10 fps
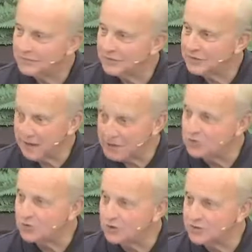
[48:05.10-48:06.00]
And the
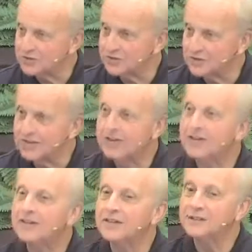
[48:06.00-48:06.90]
answer is
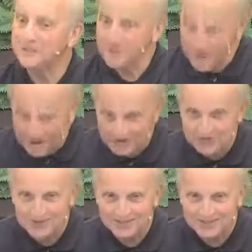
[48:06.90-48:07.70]
yes.